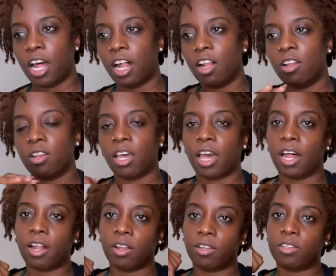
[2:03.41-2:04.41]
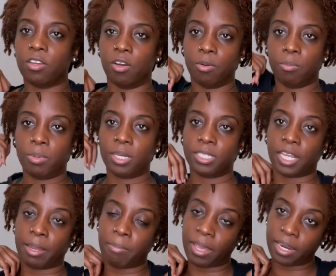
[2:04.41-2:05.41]
no, because
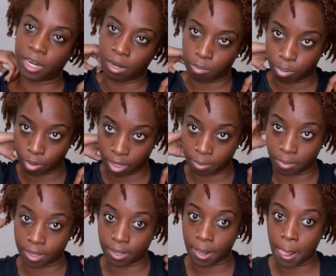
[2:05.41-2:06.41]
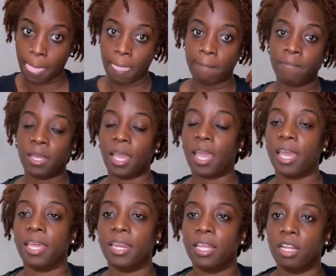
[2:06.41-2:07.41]
I made an appointment
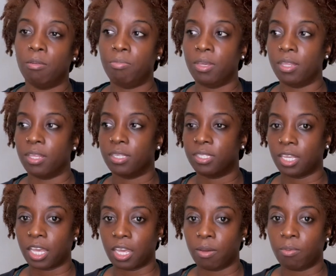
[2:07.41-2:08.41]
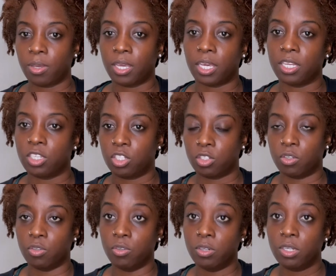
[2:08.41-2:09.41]
and it'll be the second week in
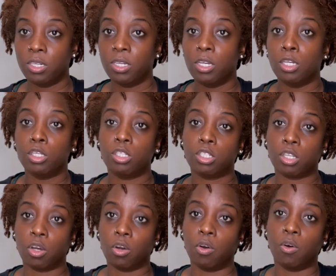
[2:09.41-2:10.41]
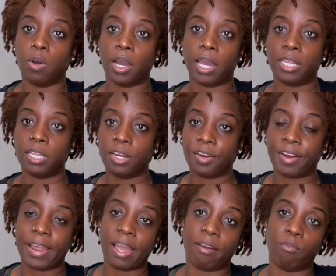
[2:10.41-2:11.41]
June. So I
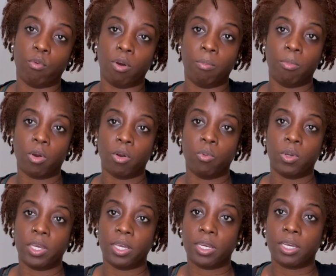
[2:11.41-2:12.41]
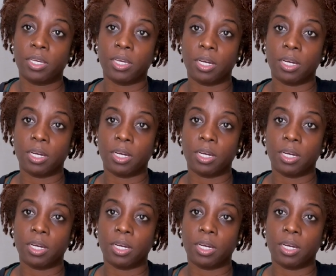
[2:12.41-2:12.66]
literally have one more week,